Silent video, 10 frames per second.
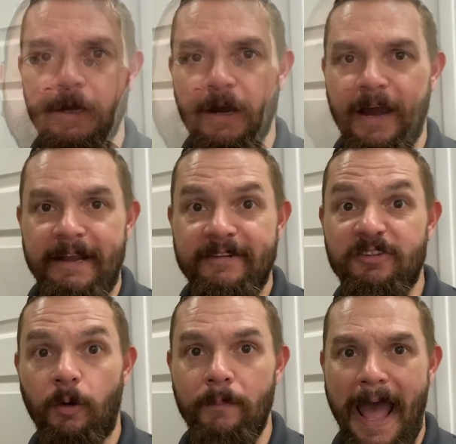All right,
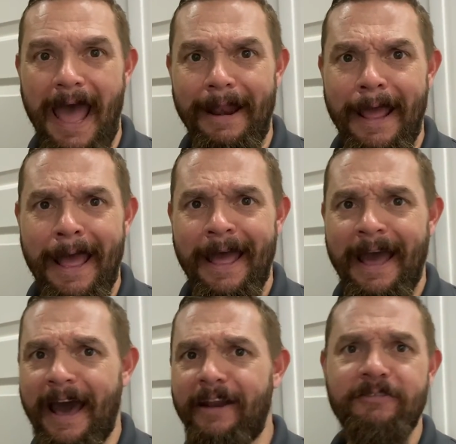so Matt,
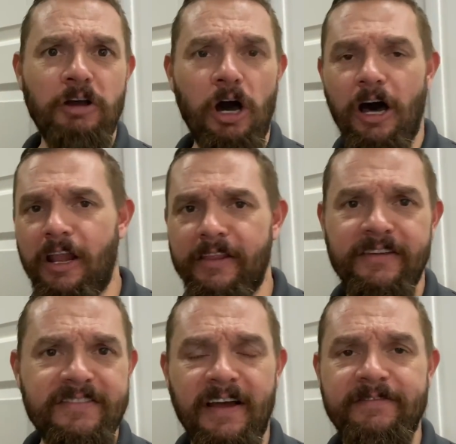how does all of
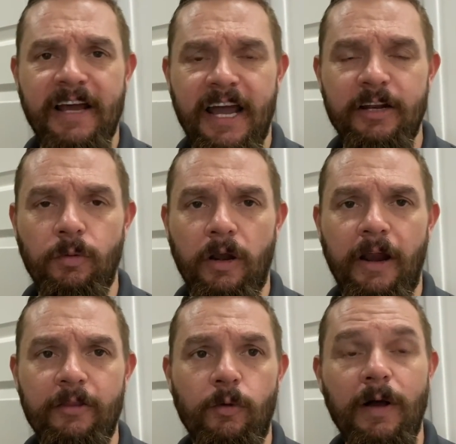this stuff tie into one
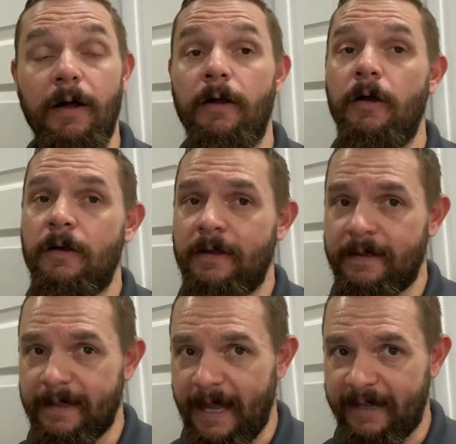another? Well,
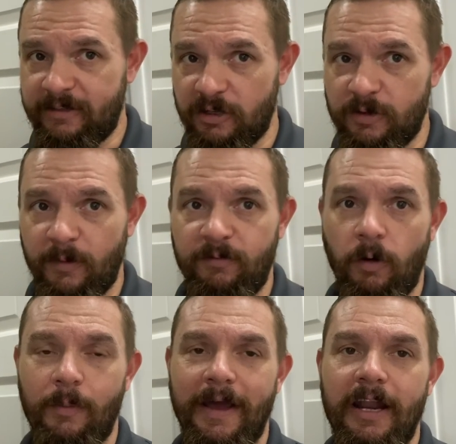like I told you
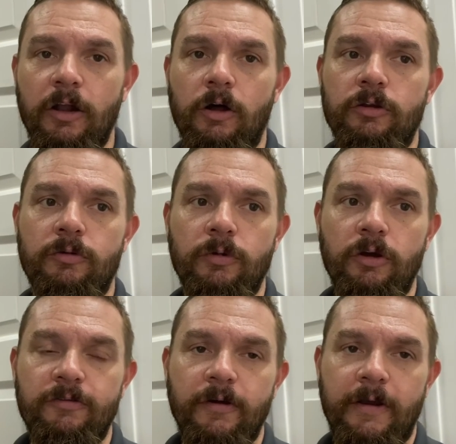before, we got an older
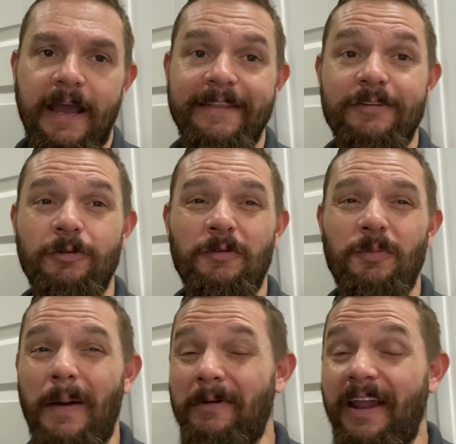roof, okay? This roof's
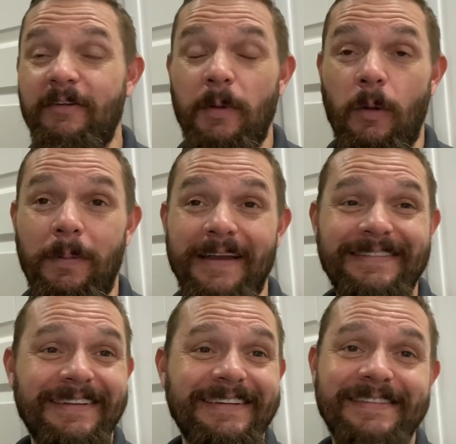probably gonna have to be
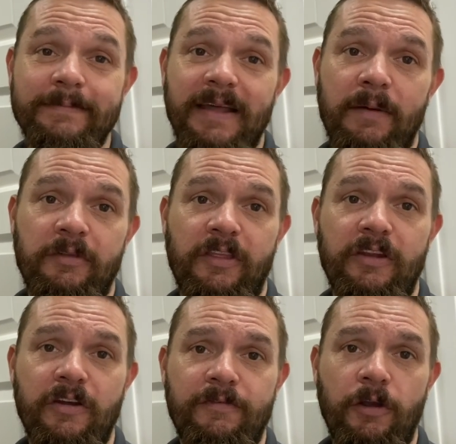replaced at least sometime within the
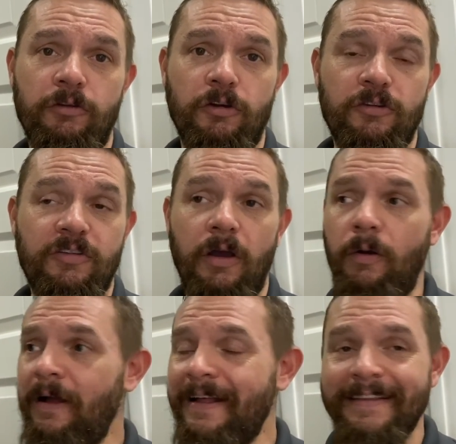near future.
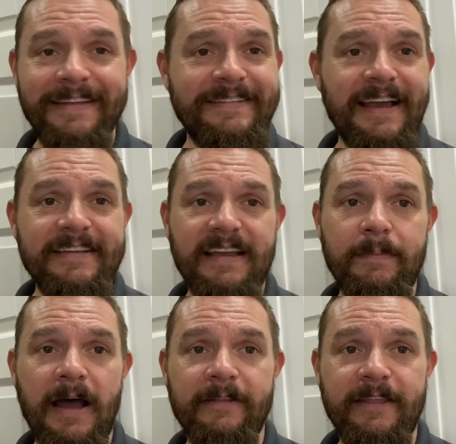So these guys
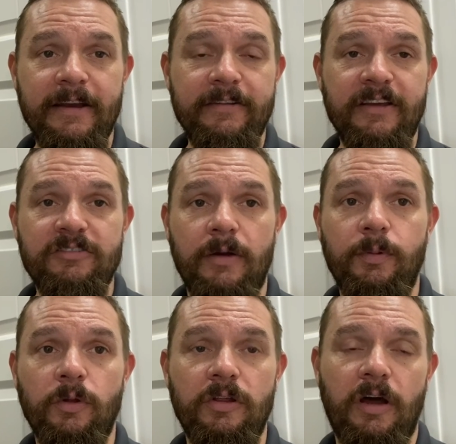come out there and they start
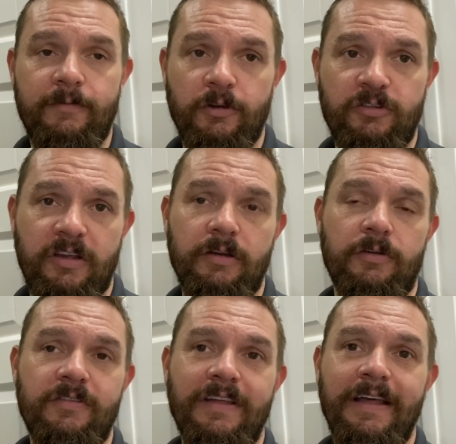pulling off your shingles.